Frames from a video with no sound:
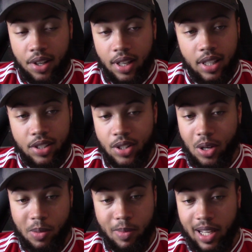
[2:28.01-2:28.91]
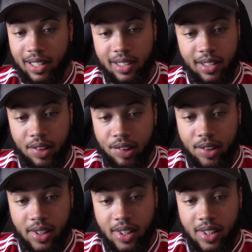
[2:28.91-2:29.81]
It's so mad.
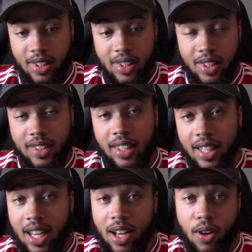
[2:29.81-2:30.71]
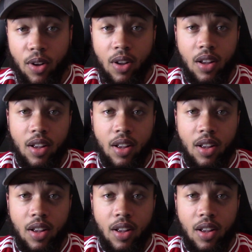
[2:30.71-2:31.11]
So now,